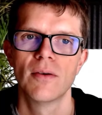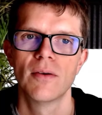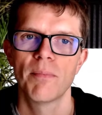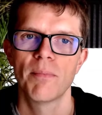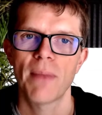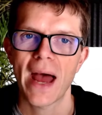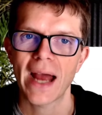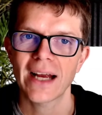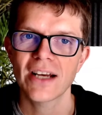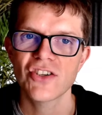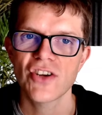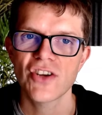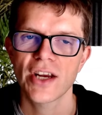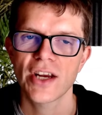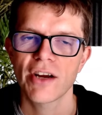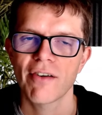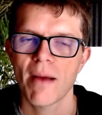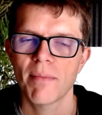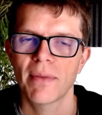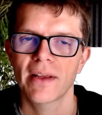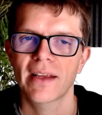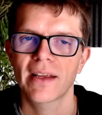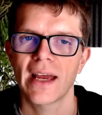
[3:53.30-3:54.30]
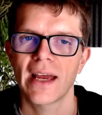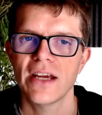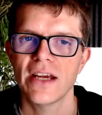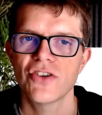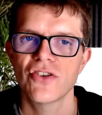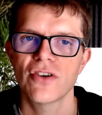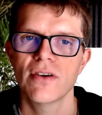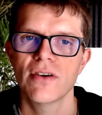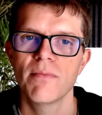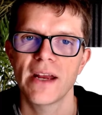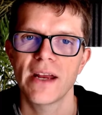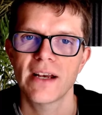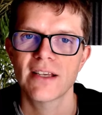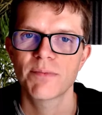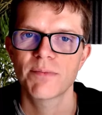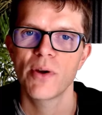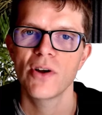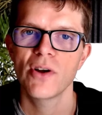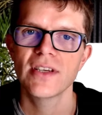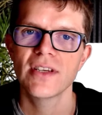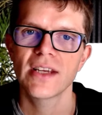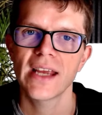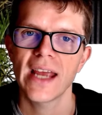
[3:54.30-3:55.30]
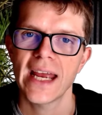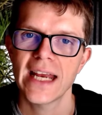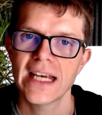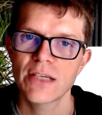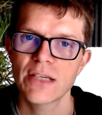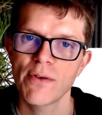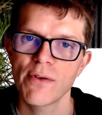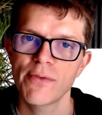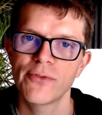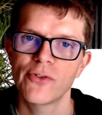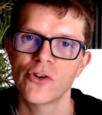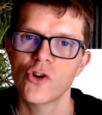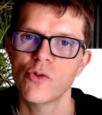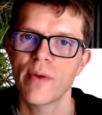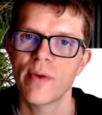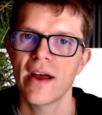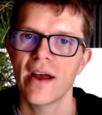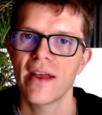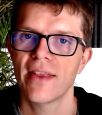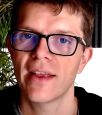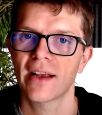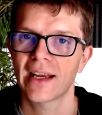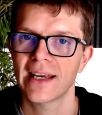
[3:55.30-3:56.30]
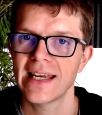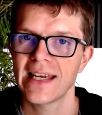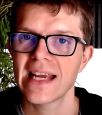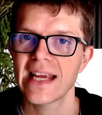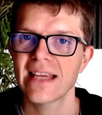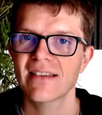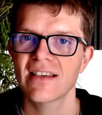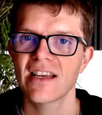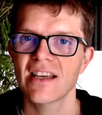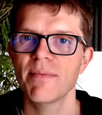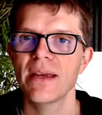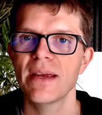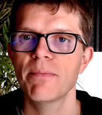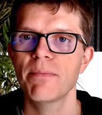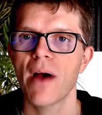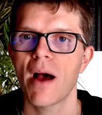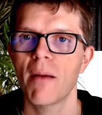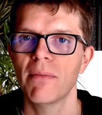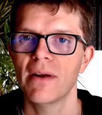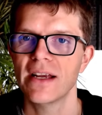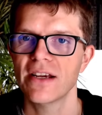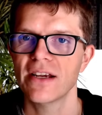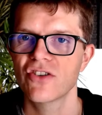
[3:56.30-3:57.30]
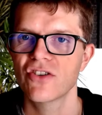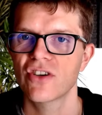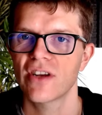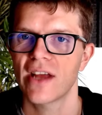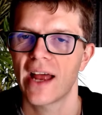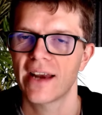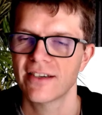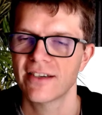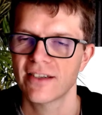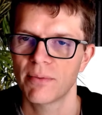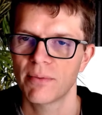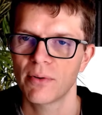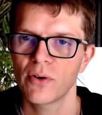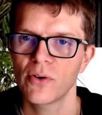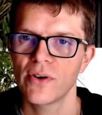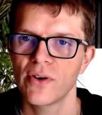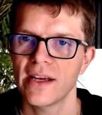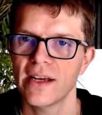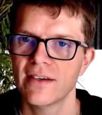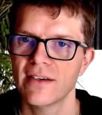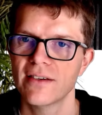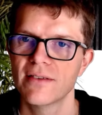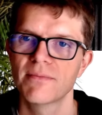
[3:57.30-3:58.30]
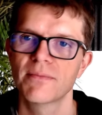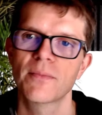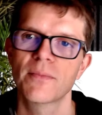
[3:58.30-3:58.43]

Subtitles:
Packaging your application means putting it into a format that can easily be published and deployed.